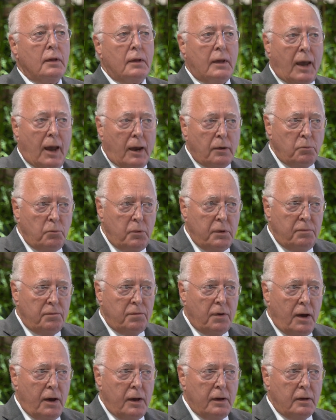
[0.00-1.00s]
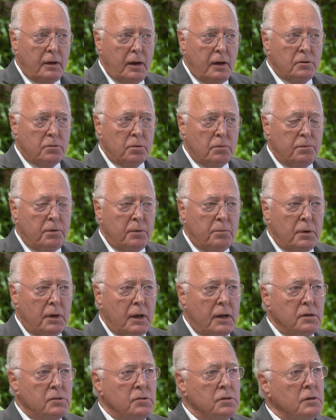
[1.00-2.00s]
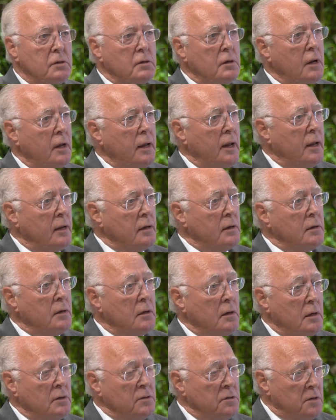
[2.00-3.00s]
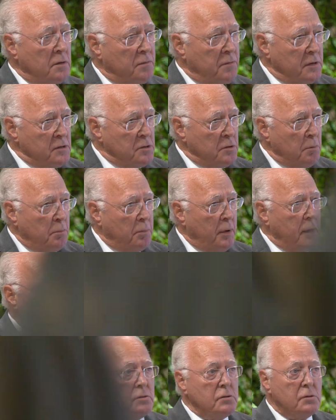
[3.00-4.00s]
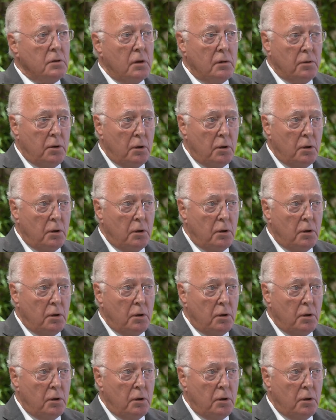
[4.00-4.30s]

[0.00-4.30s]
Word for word: Can we find atrial fibrillation in sufficient patients,